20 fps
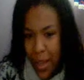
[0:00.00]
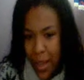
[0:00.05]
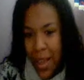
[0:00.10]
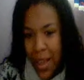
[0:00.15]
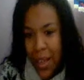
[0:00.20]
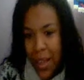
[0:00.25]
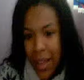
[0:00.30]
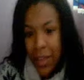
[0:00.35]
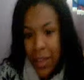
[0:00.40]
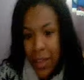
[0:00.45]

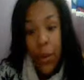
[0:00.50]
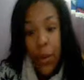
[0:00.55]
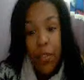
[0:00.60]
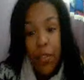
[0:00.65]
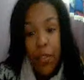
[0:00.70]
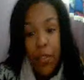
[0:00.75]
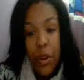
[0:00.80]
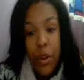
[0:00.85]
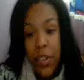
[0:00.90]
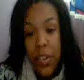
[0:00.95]
Looking
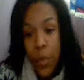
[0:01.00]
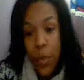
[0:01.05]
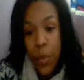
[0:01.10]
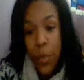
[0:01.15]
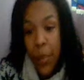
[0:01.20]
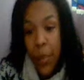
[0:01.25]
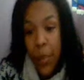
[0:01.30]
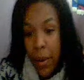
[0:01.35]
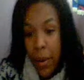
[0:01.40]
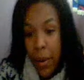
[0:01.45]
forward to
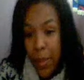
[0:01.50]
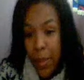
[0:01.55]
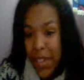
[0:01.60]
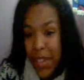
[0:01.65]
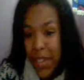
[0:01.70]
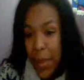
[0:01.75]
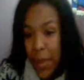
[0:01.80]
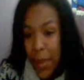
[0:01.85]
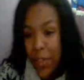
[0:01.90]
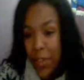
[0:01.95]
burying my
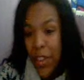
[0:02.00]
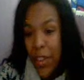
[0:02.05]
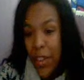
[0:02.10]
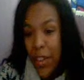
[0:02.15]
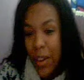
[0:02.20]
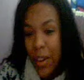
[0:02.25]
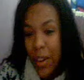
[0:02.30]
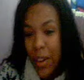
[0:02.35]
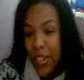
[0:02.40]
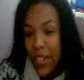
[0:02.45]
small
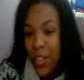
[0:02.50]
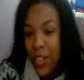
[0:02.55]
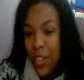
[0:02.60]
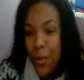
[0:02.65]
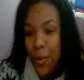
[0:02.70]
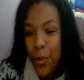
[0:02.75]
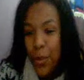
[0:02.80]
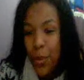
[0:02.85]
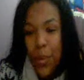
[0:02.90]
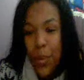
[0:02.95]
fingers into
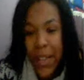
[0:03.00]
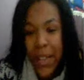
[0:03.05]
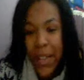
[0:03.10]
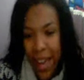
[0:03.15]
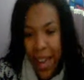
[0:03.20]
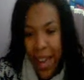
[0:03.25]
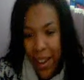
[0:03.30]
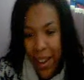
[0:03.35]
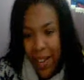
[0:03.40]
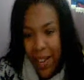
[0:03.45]
woolly
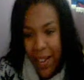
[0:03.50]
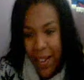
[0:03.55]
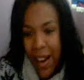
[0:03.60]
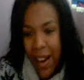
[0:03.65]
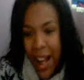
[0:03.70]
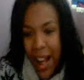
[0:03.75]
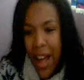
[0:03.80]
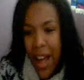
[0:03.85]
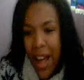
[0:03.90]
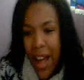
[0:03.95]
hair,
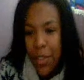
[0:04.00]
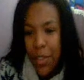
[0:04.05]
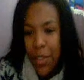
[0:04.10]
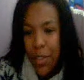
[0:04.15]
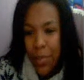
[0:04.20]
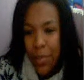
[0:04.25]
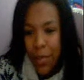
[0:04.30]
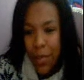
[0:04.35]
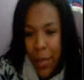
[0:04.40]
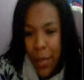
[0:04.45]
I
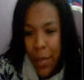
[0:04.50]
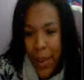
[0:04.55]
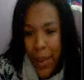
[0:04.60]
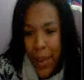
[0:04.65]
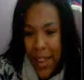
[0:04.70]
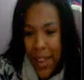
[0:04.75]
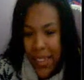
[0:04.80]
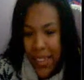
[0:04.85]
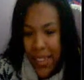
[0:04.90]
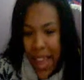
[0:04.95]
threw away
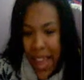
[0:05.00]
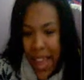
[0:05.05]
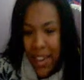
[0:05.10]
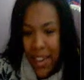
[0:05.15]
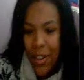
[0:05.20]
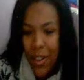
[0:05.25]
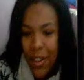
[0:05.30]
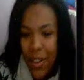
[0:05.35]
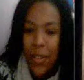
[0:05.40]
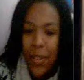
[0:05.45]
his hat,
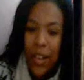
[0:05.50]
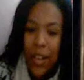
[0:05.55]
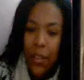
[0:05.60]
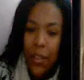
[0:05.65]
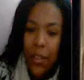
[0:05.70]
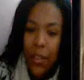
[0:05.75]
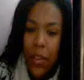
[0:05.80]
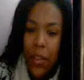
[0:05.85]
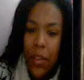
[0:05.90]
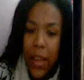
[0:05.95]
only to
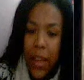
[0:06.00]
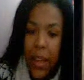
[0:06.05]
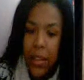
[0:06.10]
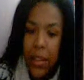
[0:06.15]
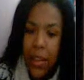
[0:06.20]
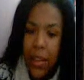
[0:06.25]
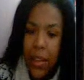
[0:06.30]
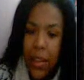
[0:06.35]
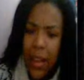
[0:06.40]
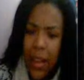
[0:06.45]
find
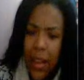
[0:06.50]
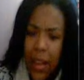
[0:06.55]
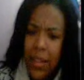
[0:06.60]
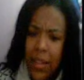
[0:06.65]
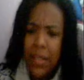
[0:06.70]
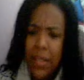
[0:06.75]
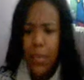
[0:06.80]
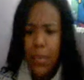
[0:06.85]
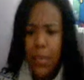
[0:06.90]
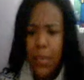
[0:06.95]
he had done
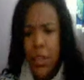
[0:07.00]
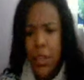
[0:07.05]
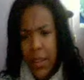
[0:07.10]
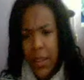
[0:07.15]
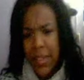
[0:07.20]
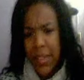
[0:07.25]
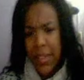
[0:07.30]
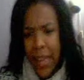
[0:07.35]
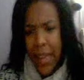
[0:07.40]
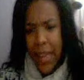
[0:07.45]
something to his
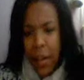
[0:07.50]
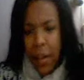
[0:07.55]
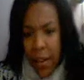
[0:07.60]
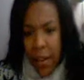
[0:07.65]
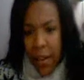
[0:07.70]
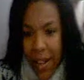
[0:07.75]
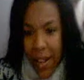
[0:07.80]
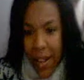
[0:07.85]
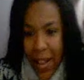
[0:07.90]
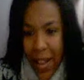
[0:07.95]
hair,
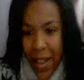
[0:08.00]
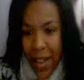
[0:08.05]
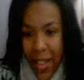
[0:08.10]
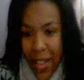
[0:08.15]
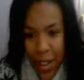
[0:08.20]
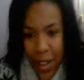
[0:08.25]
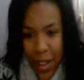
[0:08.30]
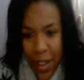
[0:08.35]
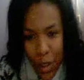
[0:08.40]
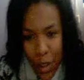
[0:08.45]
that
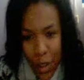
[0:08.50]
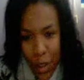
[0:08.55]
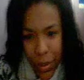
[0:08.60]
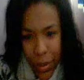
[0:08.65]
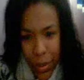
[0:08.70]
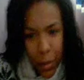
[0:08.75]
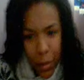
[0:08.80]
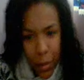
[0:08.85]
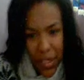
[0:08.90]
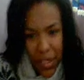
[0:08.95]
it
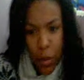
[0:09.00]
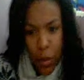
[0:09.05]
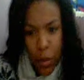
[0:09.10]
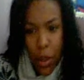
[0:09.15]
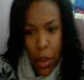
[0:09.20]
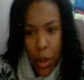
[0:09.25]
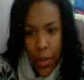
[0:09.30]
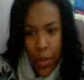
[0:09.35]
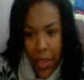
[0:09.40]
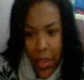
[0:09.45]
was no
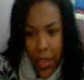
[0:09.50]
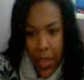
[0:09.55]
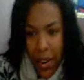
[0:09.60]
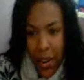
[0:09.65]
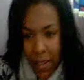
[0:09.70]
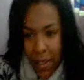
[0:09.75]
longer there.